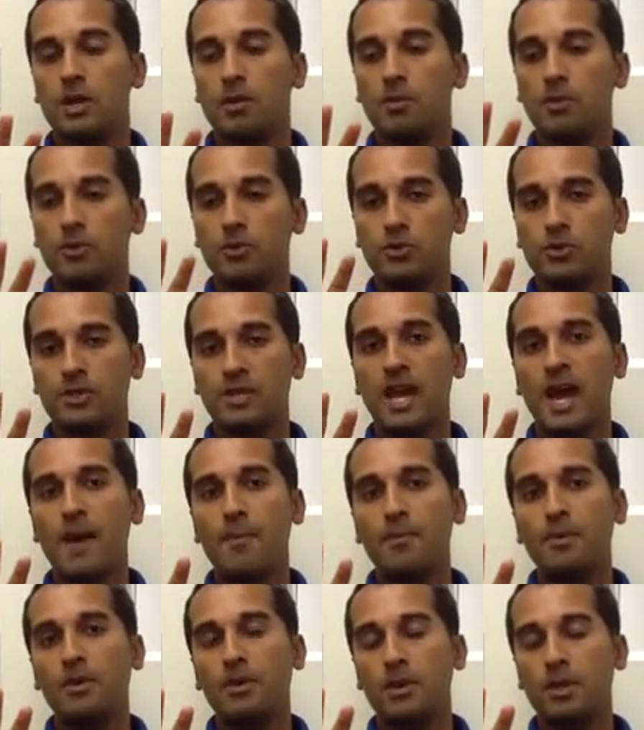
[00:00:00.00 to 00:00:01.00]
but your
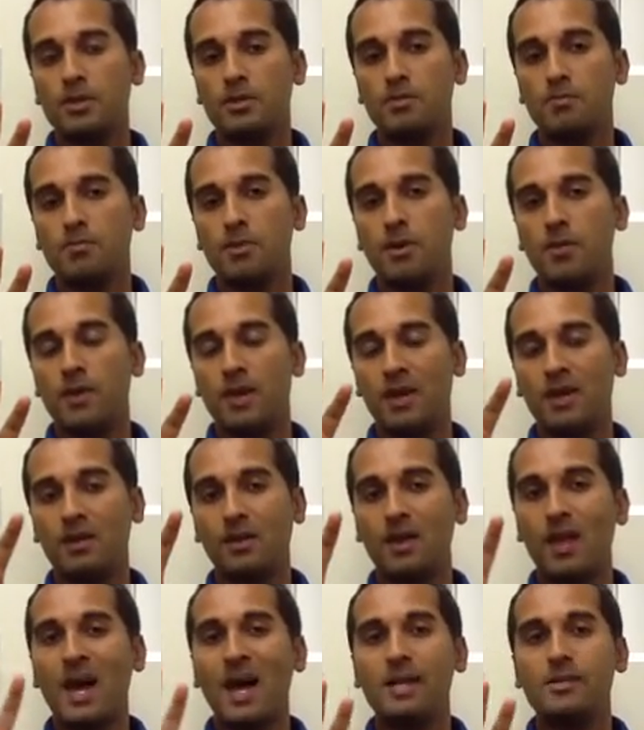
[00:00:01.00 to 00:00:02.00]
scapula is a bone that
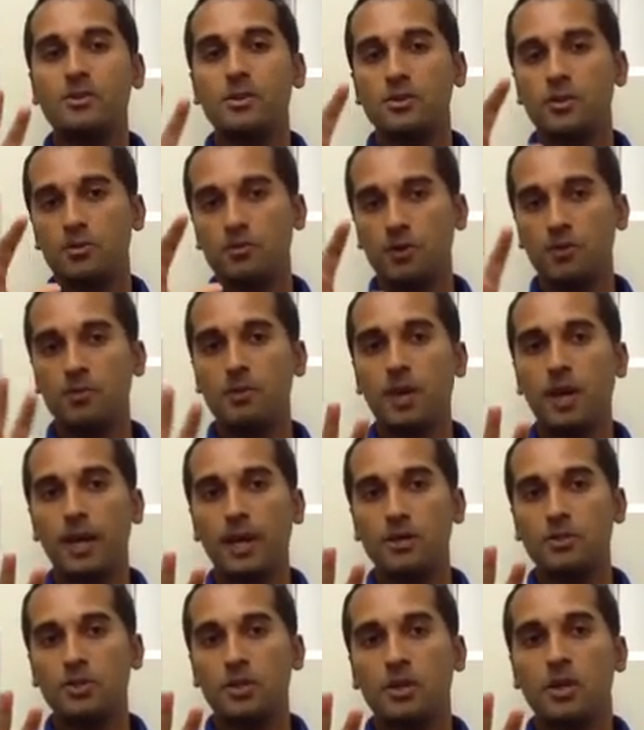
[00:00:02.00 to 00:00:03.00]
glides on your rib
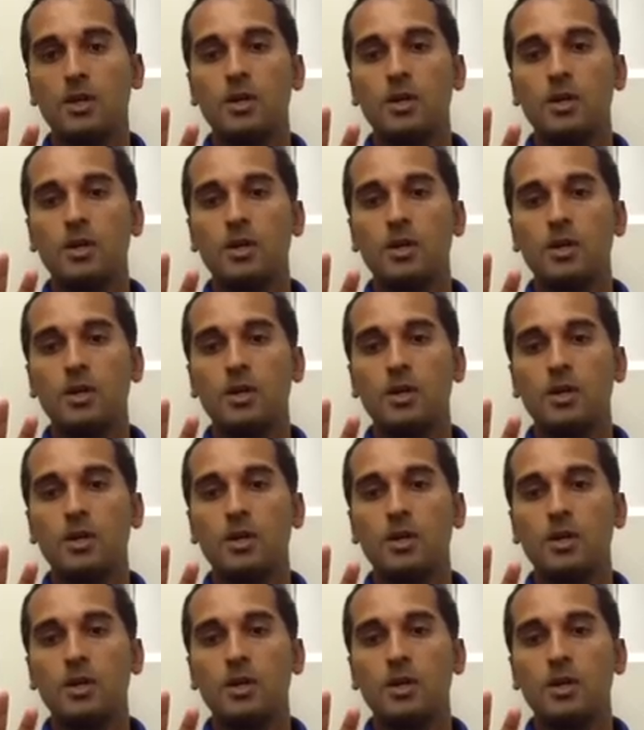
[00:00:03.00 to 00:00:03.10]
cage,